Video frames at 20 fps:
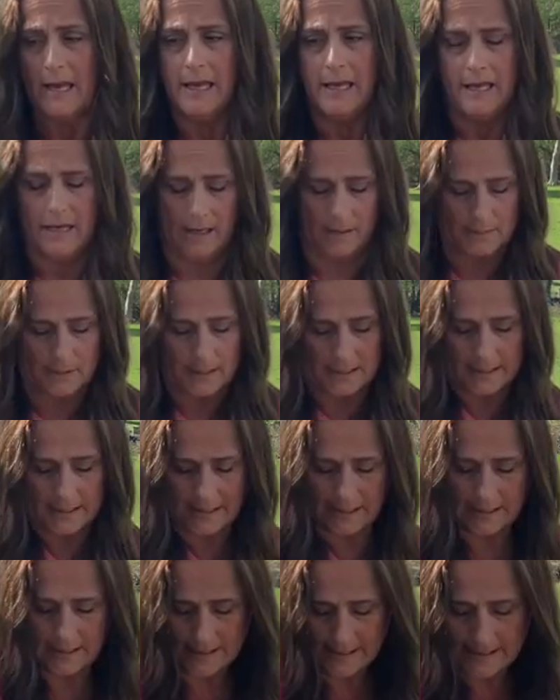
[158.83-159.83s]
and I'm just
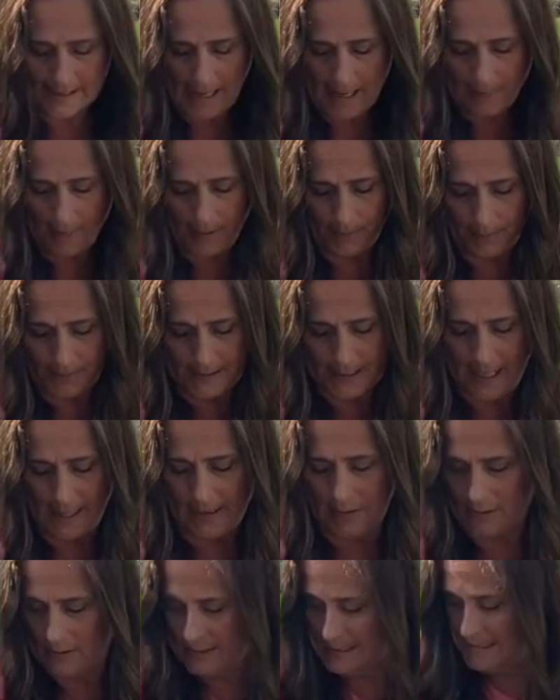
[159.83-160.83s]
going to set my
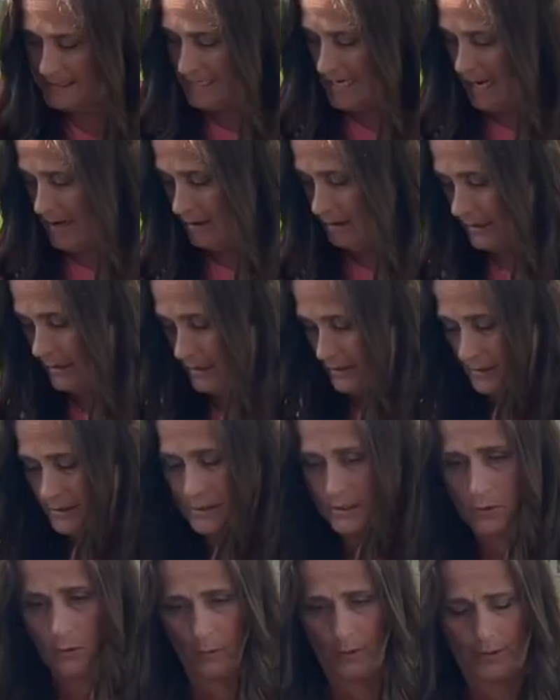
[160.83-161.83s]
potatoes down in the
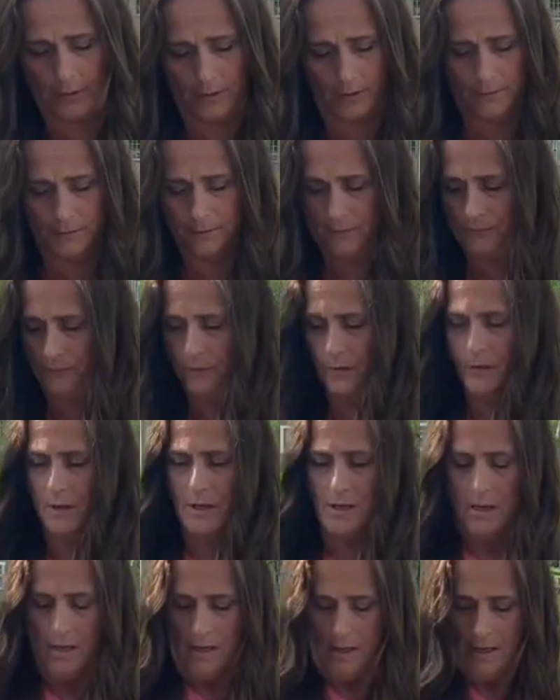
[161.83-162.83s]
soil,
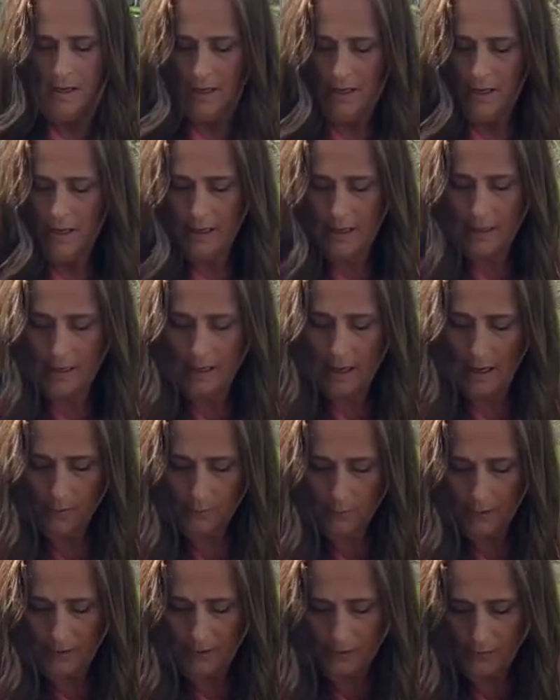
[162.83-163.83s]
and I
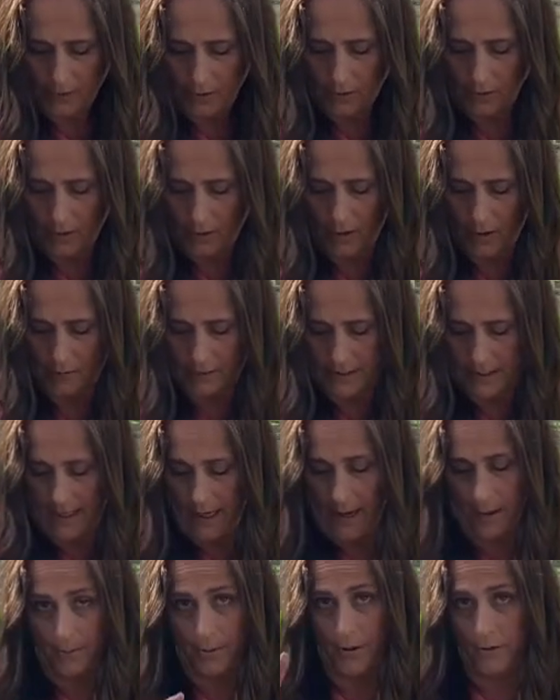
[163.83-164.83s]
will give you a
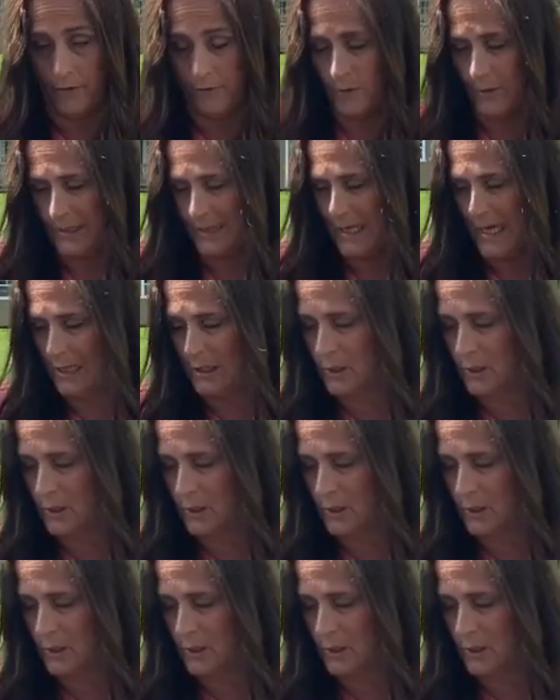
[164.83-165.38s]
close-up of what that